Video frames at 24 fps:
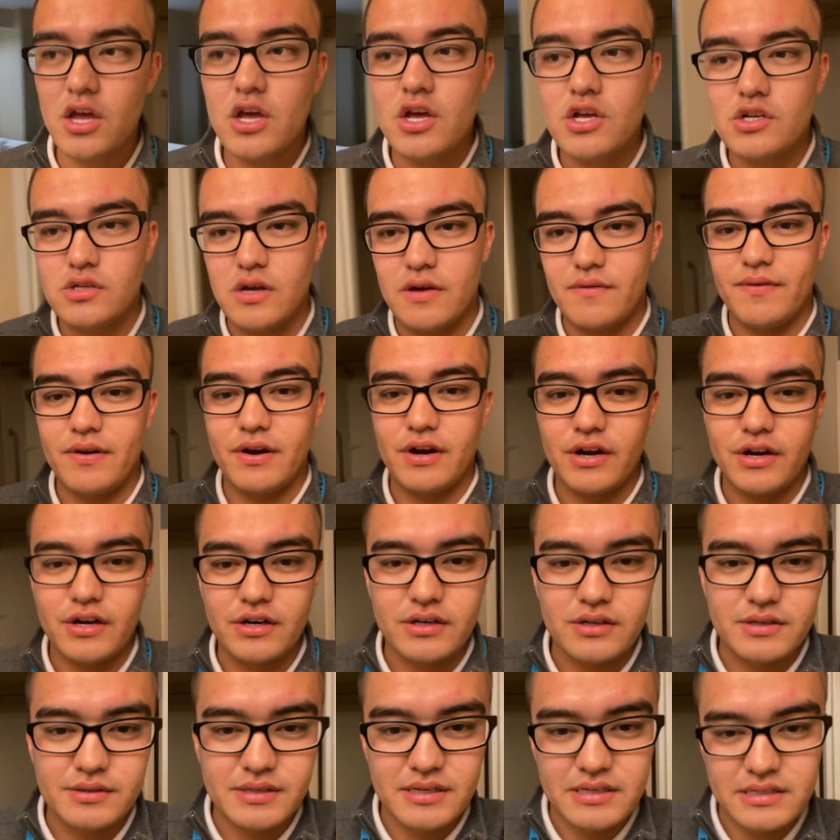so I
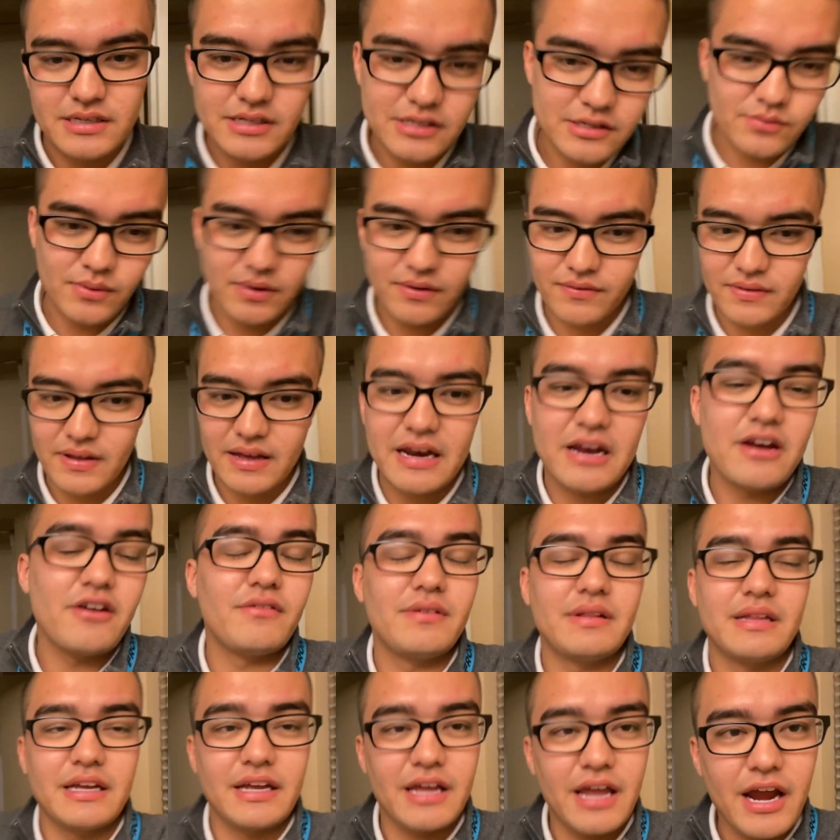figured since this is one flight, I don't
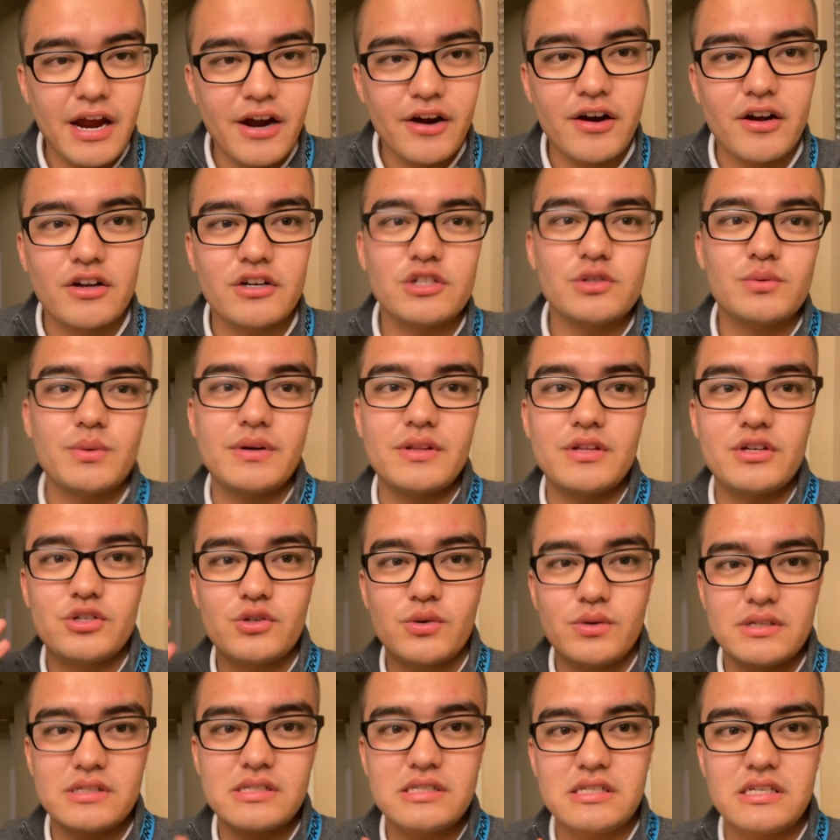really care, I'll just wear the
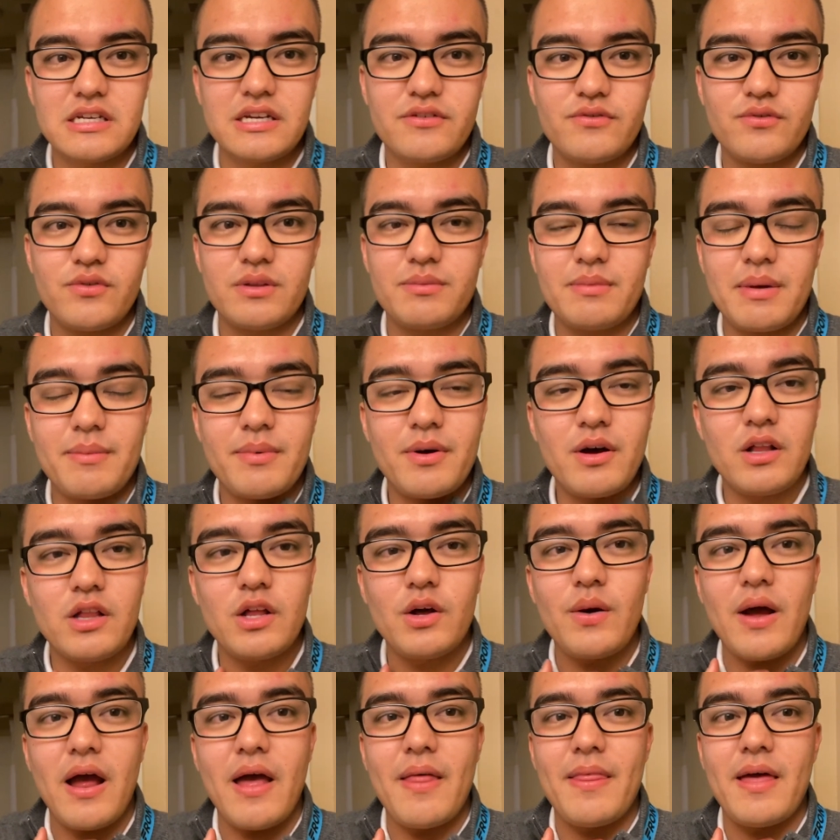short sleeve with my polo,
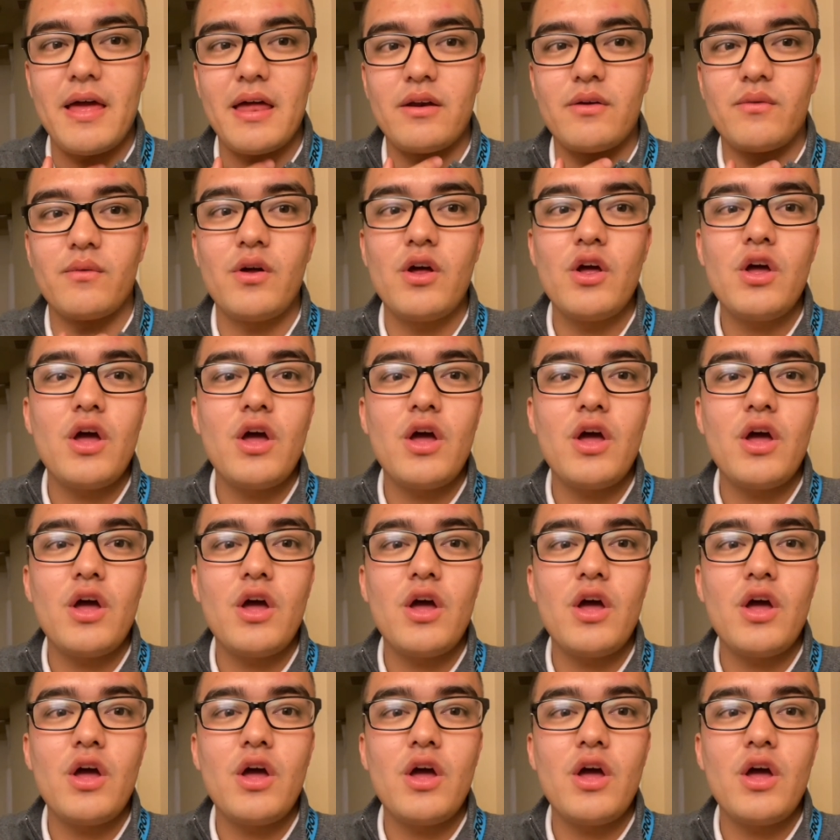and then